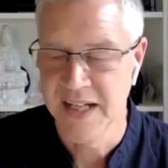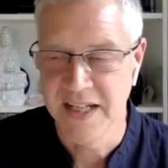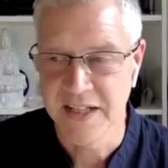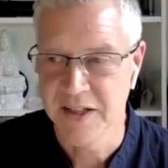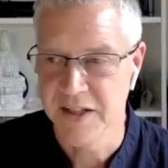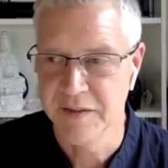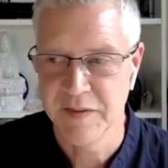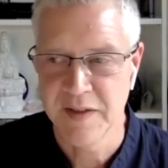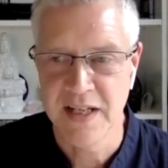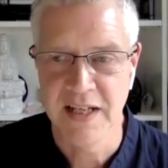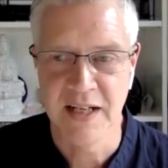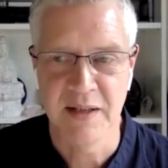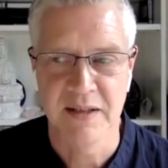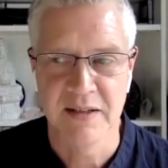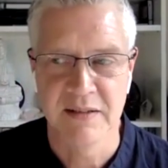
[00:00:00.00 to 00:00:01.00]
any kind of
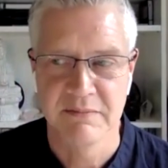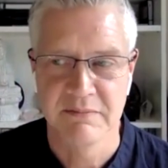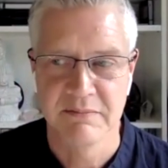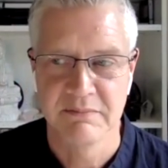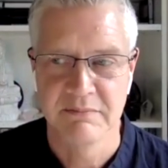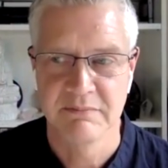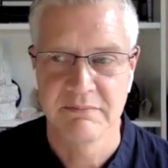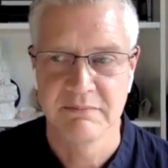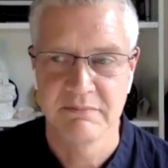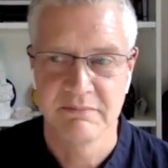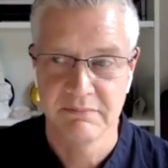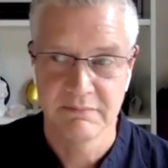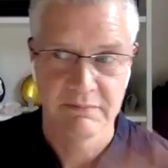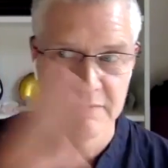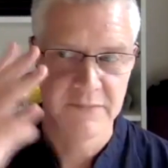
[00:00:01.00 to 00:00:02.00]
healing
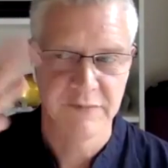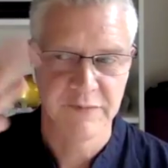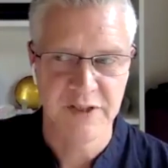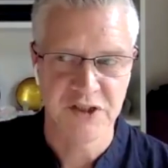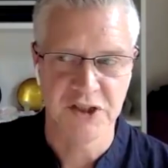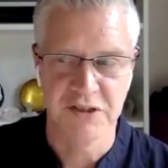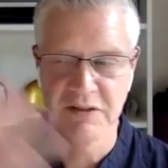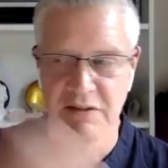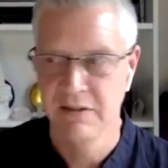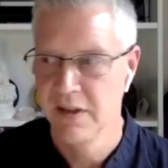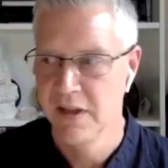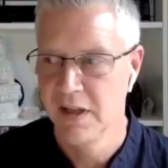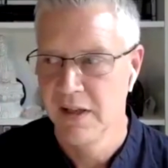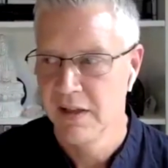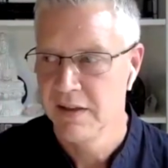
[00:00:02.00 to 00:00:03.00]
vision,
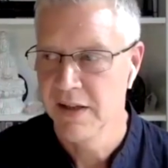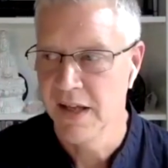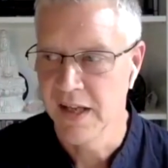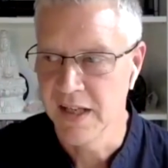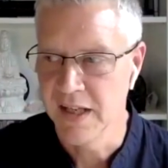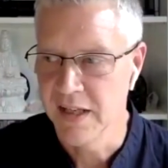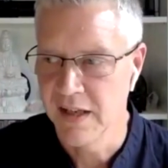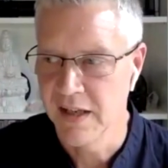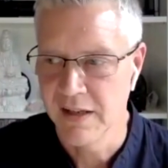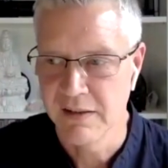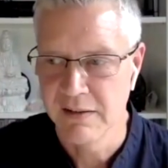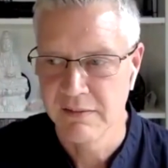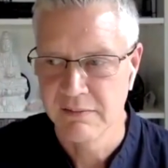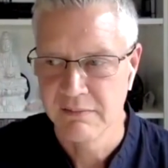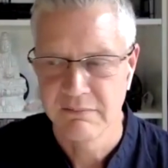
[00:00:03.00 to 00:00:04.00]

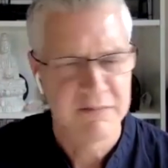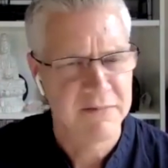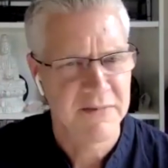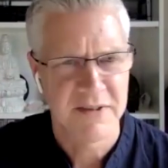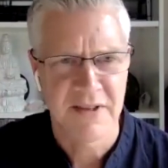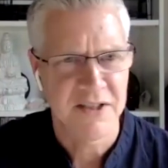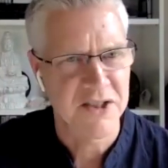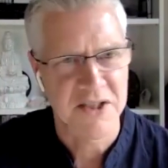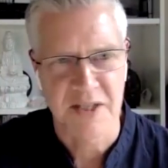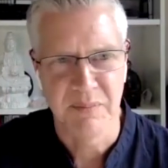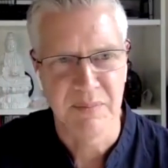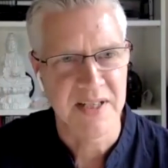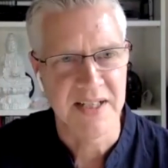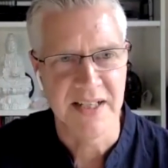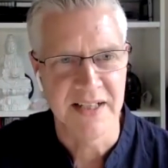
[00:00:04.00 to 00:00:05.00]
they're just
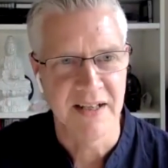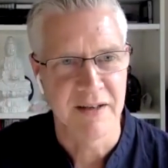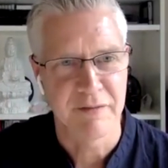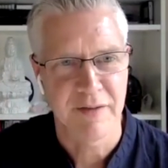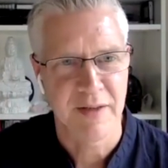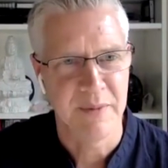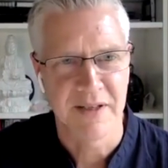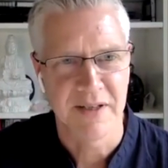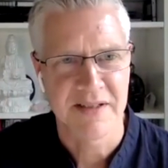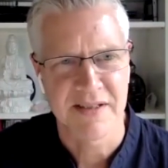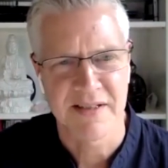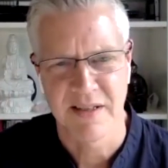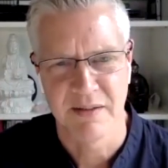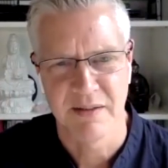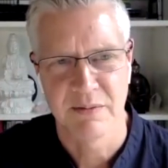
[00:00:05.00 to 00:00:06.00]
completely like flummoxed.
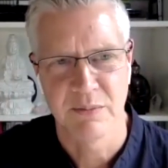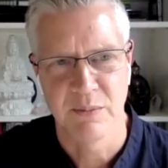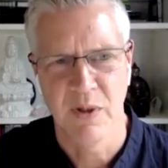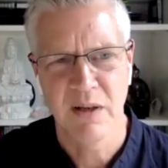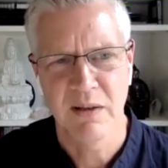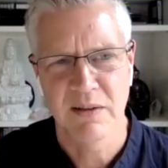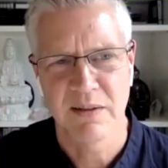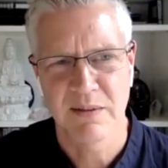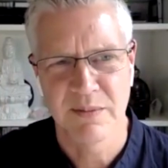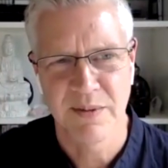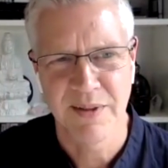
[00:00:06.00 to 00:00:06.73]
It's like, what?